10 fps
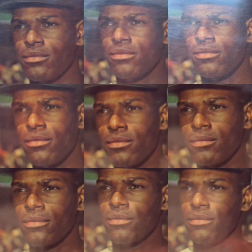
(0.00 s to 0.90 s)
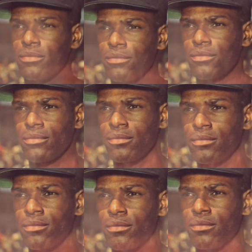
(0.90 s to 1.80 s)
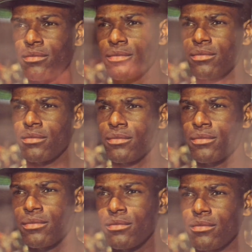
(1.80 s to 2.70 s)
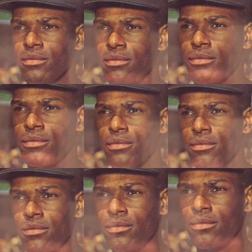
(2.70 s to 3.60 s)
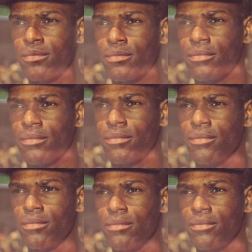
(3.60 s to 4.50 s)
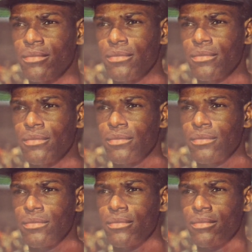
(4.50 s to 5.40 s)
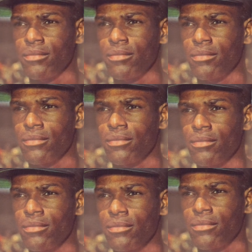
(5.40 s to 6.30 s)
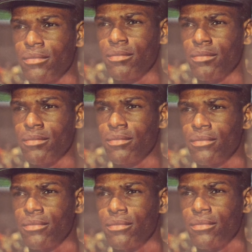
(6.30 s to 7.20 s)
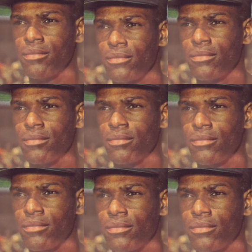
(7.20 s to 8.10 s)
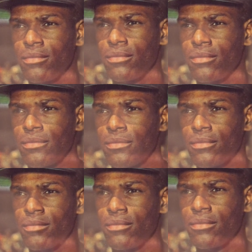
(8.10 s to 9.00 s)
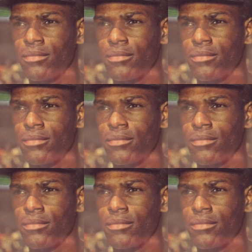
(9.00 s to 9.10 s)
Here is a Bob Gibson. This is a neat card. This one is the only one that wasn't a Crackout in this submission. And I picked this up at an antique store.